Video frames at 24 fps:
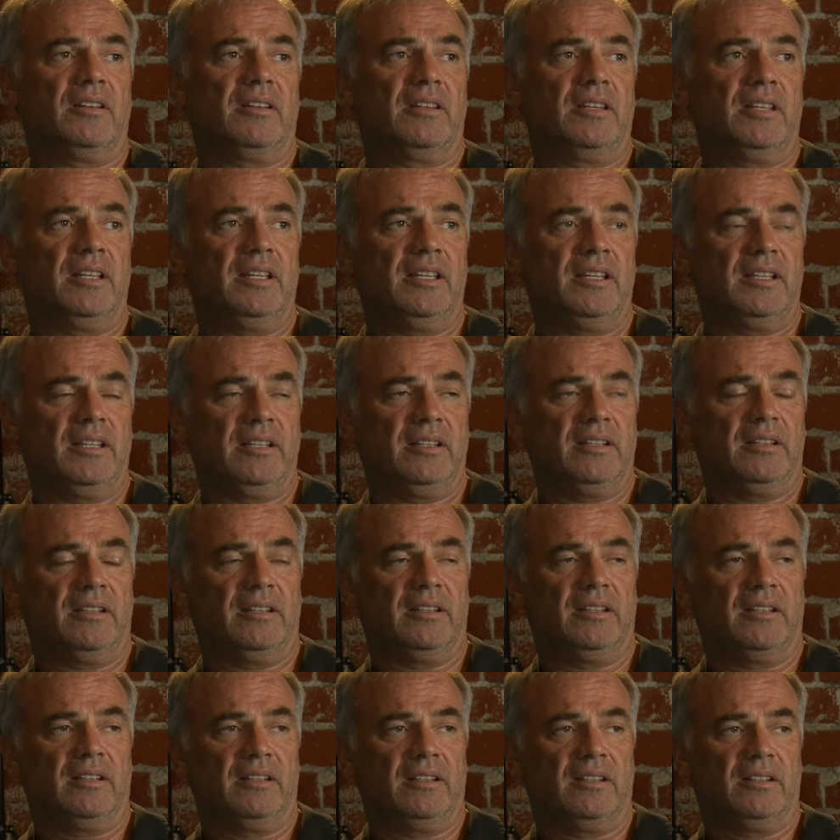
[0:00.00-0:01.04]
the
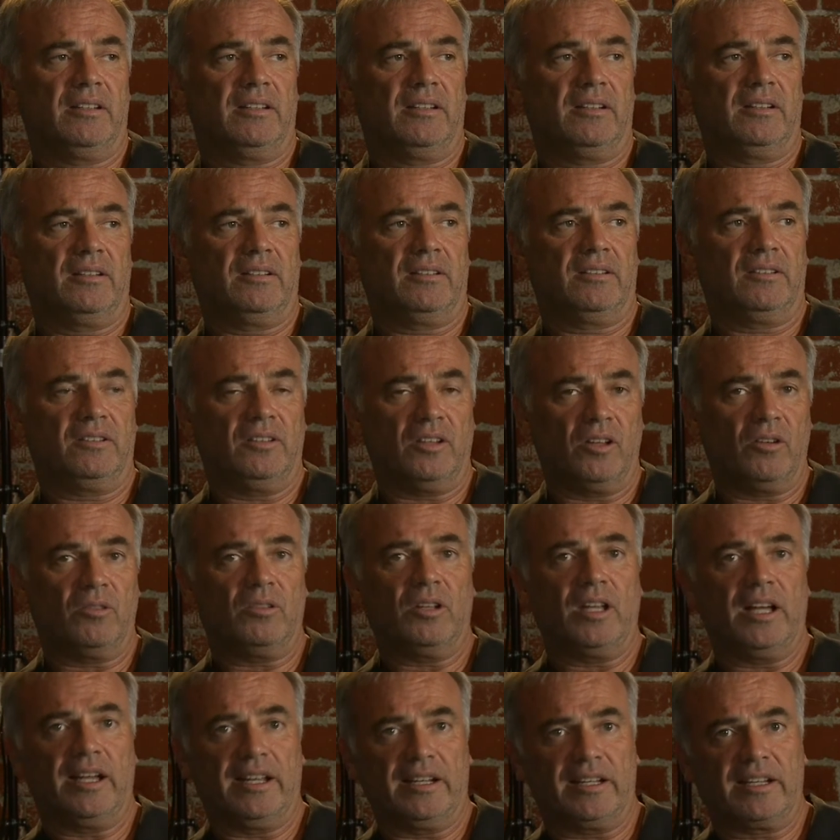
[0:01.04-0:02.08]
low
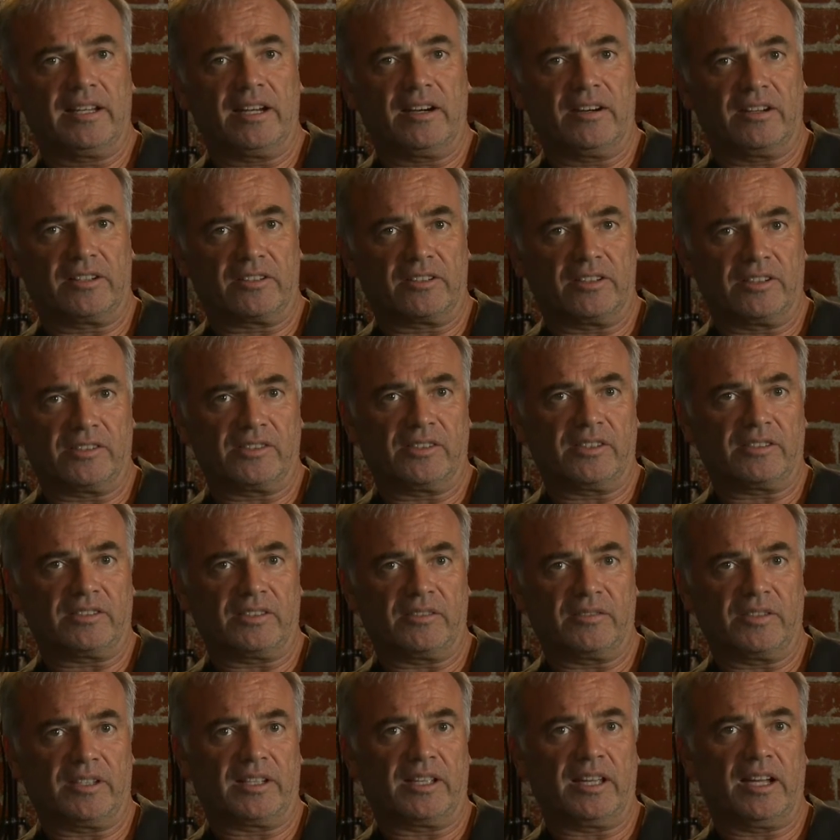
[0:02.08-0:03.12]
light characteristics
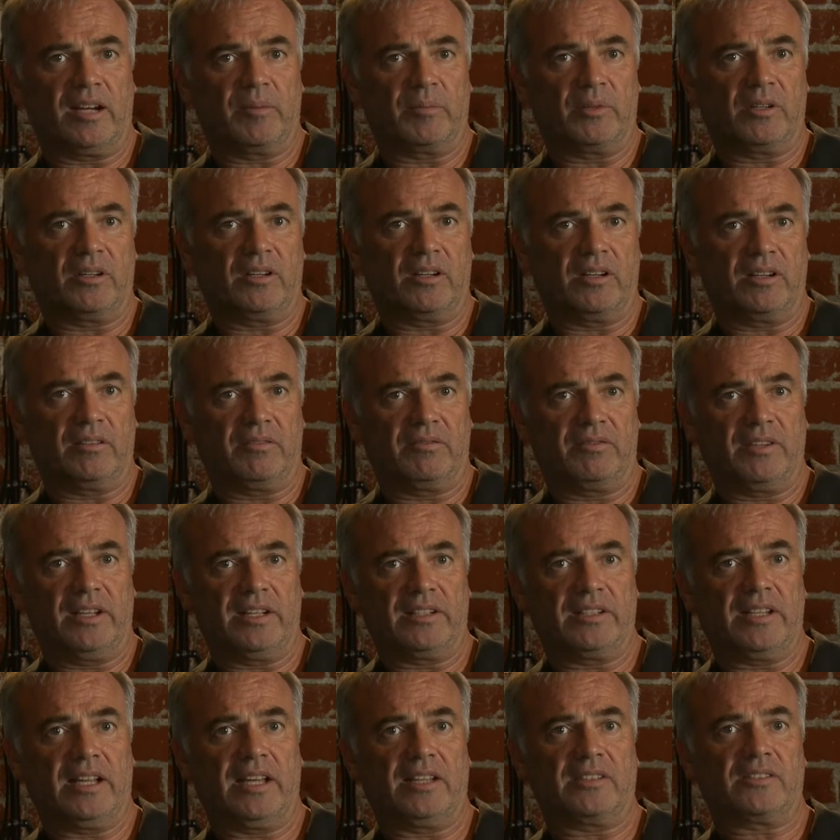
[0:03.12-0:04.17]
of the camera are
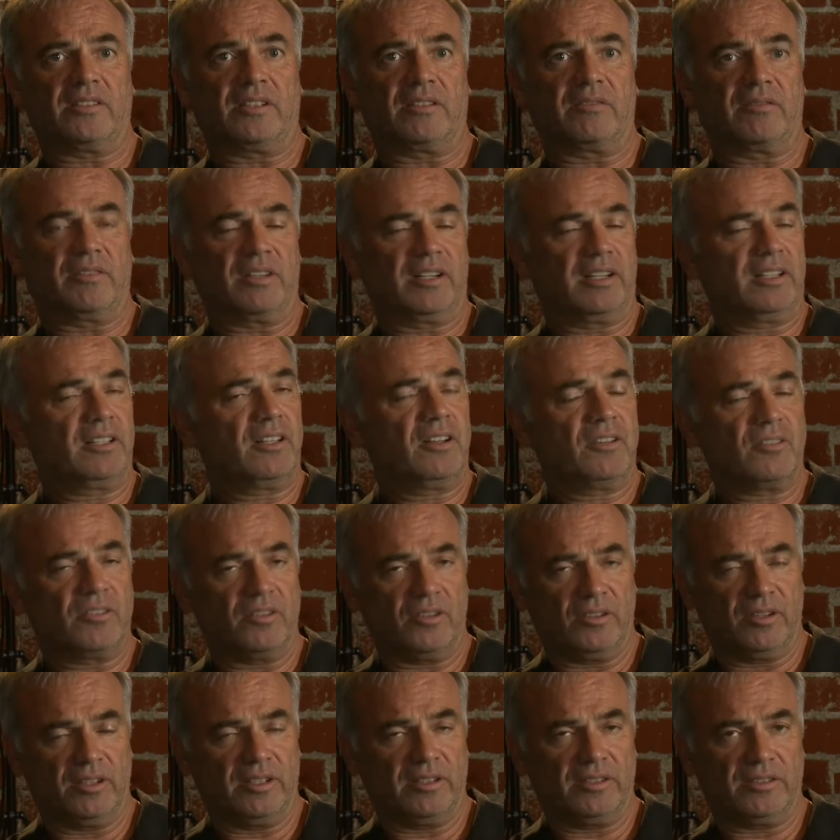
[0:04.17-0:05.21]
fantastic. Very low
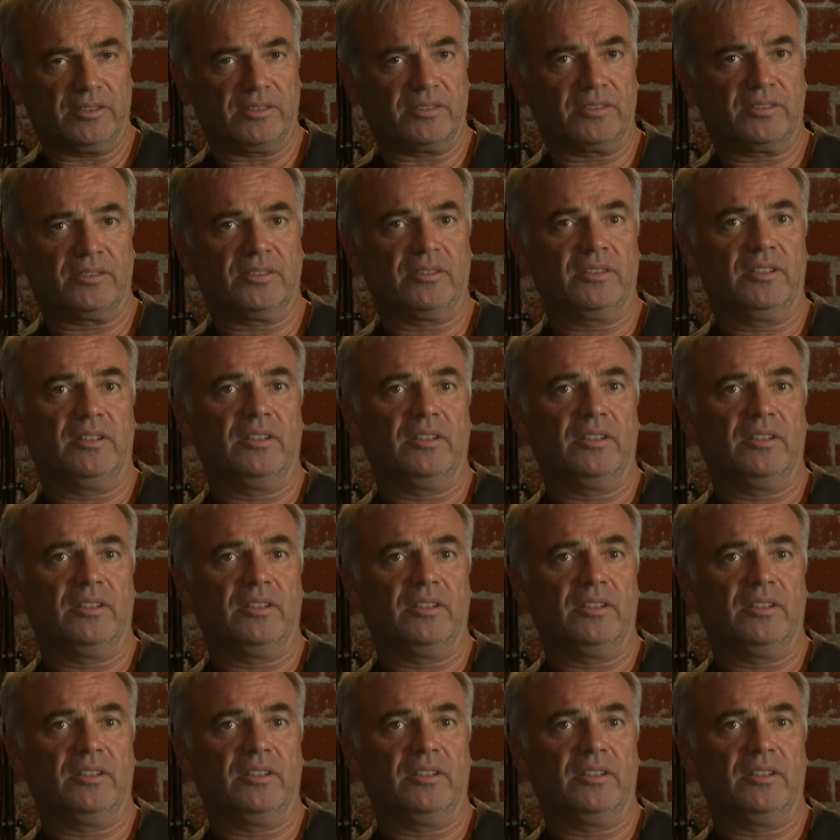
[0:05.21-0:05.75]
noise.